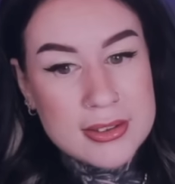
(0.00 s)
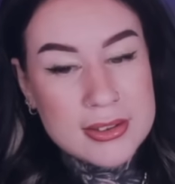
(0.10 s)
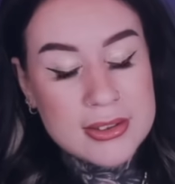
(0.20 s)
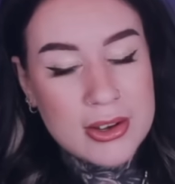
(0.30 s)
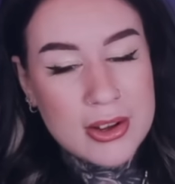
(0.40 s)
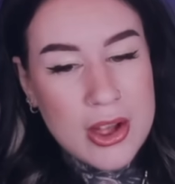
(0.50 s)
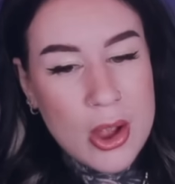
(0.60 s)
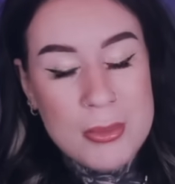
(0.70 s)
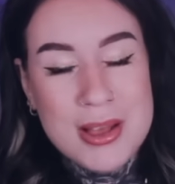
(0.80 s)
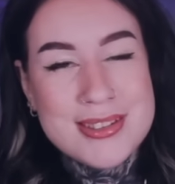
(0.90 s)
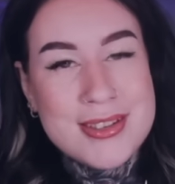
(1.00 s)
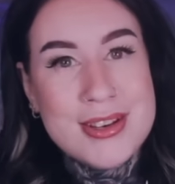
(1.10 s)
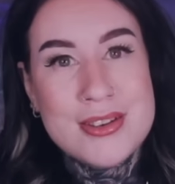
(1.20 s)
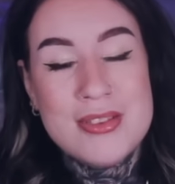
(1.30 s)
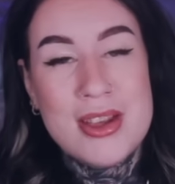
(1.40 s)
God, I hope that's the
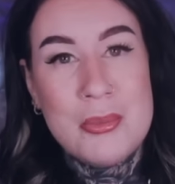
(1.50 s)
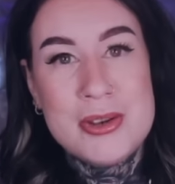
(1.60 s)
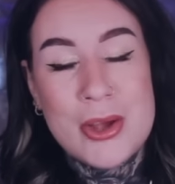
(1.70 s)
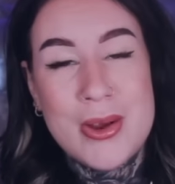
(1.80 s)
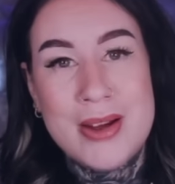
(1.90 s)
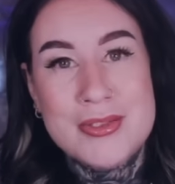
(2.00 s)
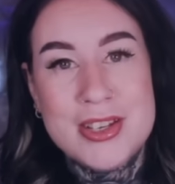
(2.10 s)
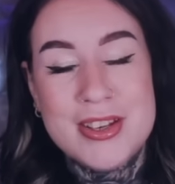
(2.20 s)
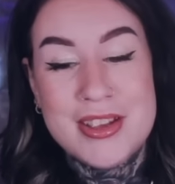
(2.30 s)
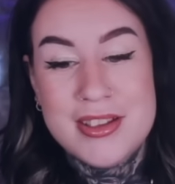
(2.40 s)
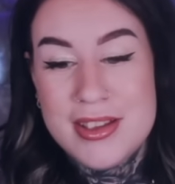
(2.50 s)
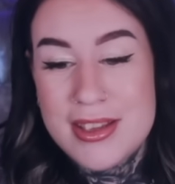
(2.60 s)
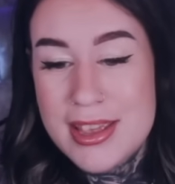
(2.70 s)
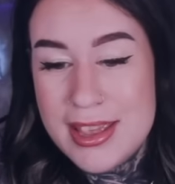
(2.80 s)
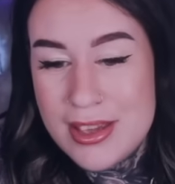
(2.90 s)
end of it. We don't have to
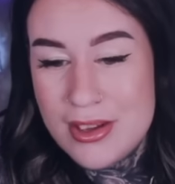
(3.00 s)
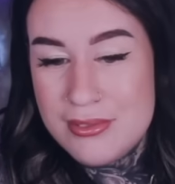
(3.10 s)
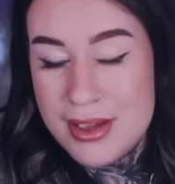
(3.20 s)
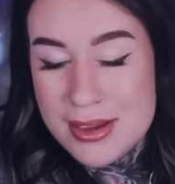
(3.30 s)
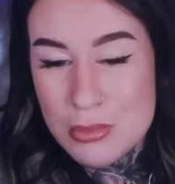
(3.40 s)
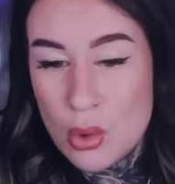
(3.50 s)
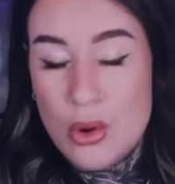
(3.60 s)
hear of any more